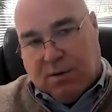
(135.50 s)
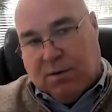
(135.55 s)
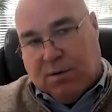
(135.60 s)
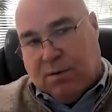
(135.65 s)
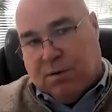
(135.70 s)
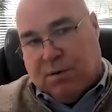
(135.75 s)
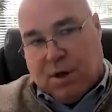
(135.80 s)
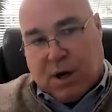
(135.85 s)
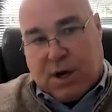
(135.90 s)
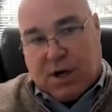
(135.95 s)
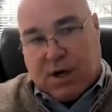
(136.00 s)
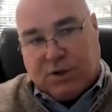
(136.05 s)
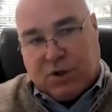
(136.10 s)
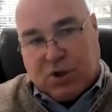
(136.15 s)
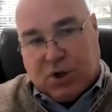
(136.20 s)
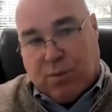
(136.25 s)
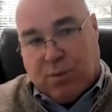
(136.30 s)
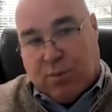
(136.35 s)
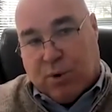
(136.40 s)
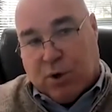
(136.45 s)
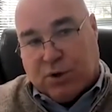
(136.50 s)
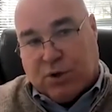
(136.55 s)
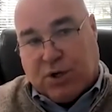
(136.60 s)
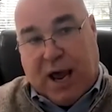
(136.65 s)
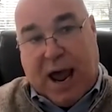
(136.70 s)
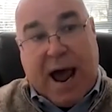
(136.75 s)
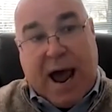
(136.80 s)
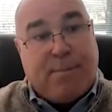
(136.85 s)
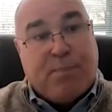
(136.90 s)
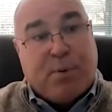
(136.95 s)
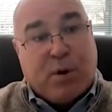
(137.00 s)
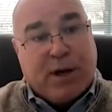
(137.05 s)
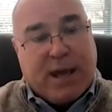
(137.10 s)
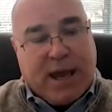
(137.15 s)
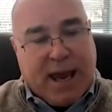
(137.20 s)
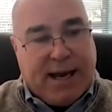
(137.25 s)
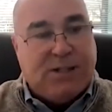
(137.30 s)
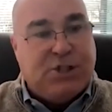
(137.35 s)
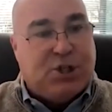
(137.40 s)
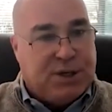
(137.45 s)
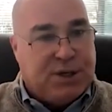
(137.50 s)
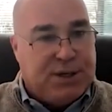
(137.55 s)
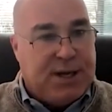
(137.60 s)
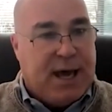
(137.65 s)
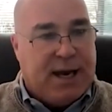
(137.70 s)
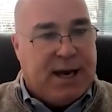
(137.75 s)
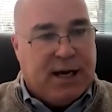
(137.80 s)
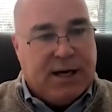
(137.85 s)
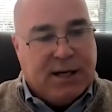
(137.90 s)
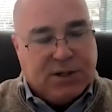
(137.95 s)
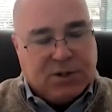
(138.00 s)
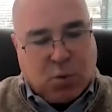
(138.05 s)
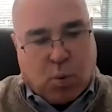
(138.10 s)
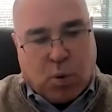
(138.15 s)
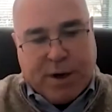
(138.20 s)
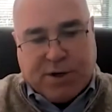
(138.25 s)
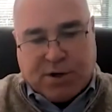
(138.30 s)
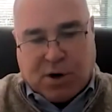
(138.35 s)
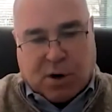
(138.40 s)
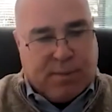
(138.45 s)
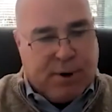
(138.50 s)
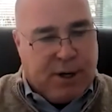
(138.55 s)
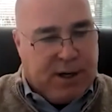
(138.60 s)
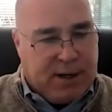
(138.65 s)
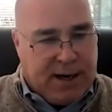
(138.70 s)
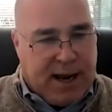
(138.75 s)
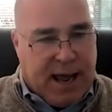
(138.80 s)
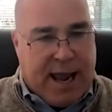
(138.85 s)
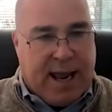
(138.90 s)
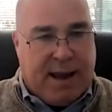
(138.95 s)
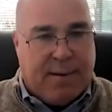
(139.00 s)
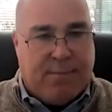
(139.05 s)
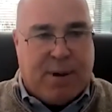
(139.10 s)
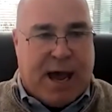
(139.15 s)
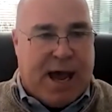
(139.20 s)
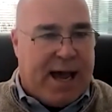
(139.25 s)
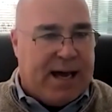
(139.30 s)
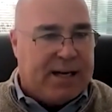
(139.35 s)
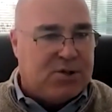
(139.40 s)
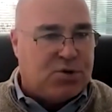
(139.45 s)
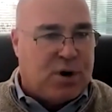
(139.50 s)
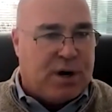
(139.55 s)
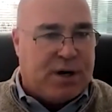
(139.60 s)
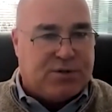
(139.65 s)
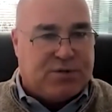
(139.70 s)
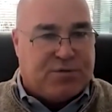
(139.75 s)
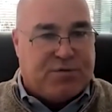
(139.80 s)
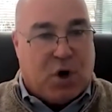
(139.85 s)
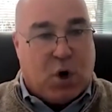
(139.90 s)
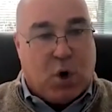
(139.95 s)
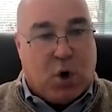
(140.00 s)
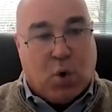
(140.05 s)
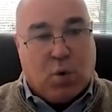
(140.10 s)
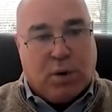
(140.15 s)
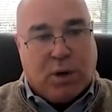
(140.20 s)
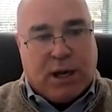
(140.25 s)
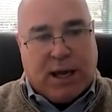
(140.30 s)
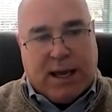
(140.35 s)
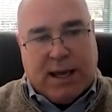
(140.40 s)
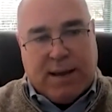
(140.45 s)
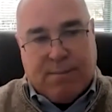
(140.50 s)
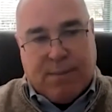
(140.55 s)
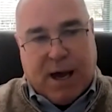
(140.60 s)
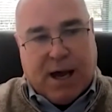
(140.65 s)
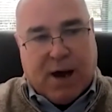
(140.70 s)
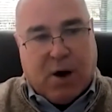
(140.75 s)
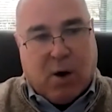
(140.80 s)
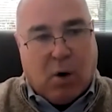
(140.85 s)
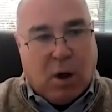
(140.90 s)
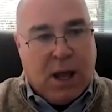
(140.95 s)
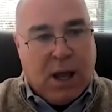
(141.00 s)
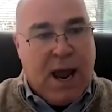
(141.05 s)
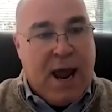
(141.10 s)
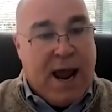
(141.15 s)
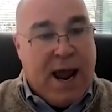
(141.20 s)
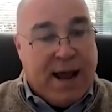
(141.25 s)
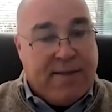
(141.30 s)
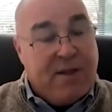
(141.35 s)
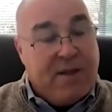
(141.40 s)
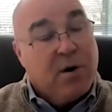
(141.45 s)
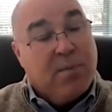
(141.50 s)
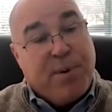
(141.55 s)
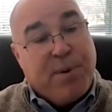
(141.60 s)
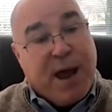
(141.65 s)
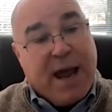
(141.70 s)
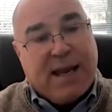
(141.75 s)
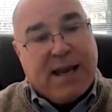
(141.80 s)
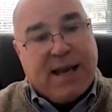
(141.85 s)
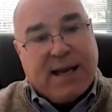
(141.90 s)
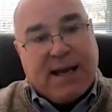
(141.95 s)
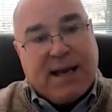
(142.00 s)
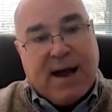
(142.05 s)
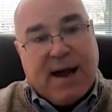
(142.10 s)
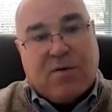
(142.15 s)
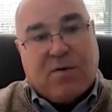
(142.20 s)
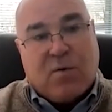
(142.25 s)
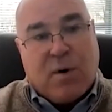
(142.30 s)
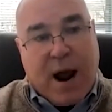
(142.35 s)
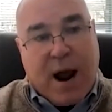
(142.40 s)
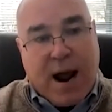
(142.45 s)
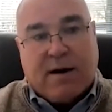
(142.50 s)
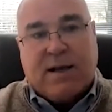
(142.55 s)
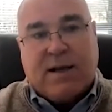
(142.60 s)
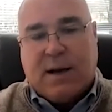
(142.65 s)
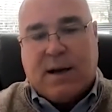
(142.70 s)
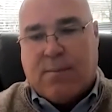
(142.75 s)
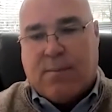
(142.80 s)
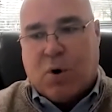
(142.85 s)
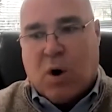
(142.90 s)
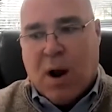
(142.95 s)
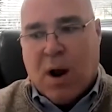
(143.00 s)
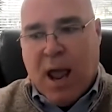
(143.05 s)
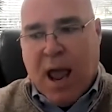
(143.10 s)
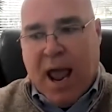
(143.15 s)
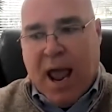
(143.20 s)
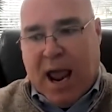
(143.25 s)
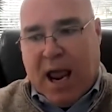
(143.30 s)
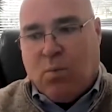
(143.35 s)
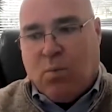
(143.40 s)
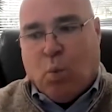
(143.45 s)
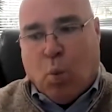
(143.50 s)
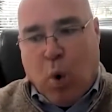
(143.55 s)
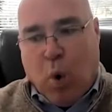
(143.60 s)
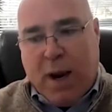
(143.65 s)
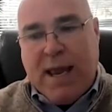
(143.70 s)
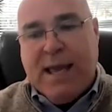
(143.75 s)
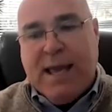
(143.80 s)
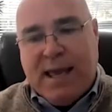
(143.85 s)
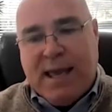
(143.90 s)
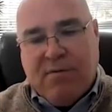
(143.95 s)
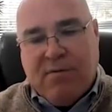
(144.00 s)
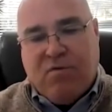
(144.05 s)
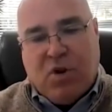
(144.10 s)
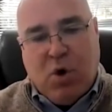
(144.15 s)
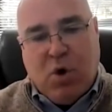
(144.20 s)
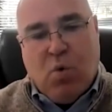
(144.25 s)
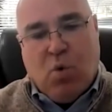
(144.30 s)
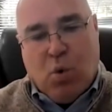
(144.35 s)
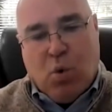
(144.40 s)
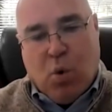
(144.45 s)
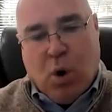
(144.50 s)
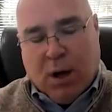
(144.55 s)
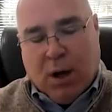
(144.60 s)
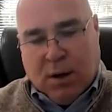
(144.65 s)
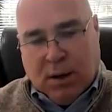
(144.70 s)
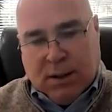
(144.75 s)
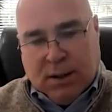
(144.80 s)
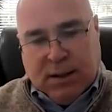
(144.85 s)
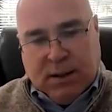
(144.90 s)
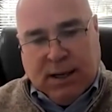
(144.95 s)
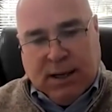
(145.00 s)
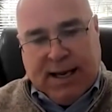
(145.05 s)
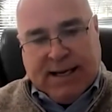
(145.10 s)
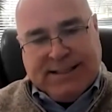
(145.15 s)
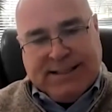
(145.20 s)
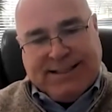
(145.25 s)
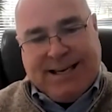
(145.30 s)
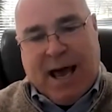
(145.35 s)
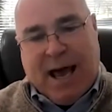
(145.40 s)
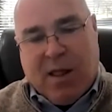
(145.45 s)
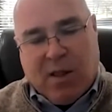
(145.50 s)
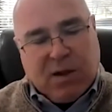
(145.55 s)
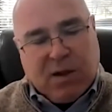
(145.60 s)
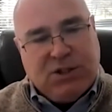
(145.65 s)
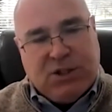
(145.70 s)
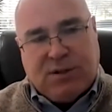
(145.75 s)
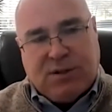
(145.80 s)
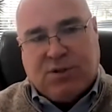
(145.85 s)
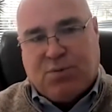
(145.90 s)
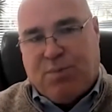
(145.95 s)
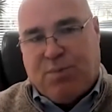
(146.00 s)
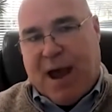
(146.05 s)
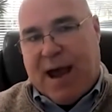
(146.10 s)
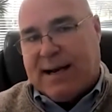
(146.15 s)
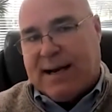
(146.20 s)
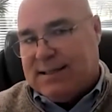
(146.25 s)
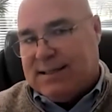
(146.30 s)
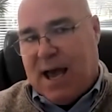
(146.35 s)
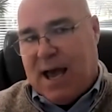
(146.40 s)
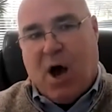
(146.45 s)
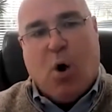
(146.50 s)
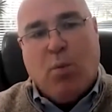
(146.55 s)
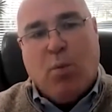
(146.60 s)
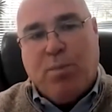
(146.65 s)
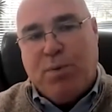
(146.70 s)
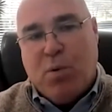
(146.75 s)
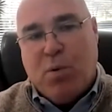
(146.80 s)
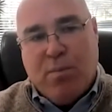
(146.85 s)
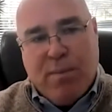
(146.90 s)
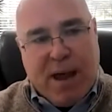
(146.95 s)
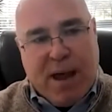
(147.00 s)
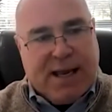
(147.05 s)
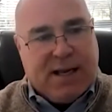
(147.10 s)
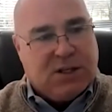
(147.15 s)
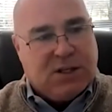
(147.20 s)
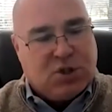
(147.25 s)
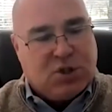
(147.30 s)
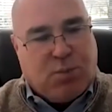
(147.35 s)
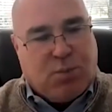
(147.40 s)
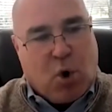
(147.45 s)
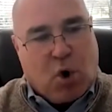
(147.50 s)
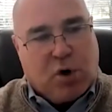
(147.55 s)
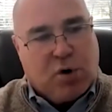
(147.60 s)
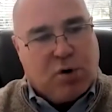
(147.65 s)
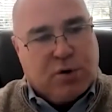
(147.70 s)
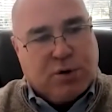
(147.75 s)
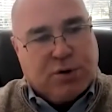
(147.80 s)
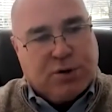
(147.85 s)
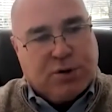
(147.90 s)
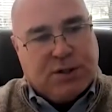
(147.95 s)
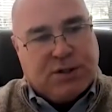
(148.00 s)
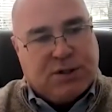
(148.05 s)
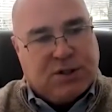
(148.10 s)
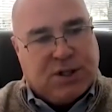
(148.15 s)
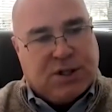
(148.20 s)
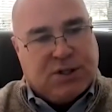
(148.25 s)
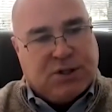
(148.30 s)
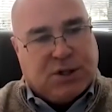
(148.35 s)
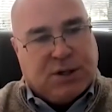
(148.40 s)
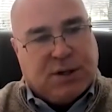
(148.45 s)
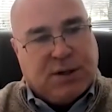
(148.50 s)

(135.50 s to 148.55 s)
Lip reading: the consumer's application data, as we term it: name, address, phone, email, and their bank account and routing number, and we give you intelligence back to help you make a smarter decision.